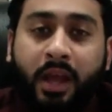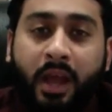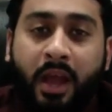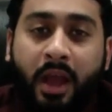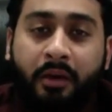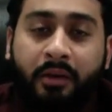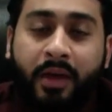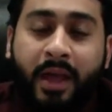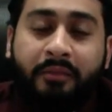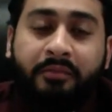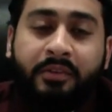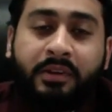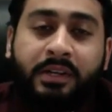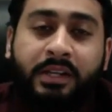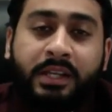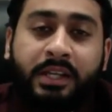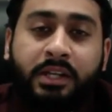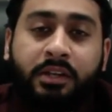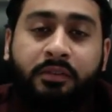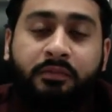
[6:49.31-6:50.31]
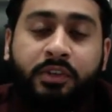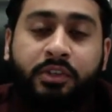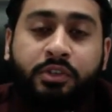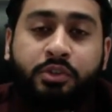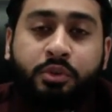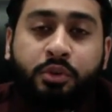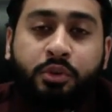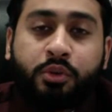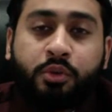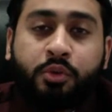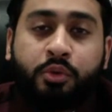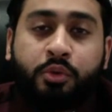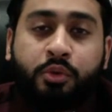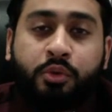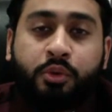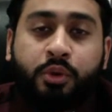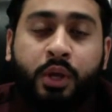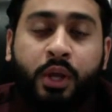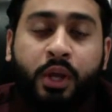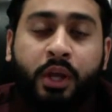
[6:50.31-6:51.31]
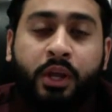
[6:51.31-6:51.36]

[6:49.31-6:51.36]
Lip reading: a heavenly individual who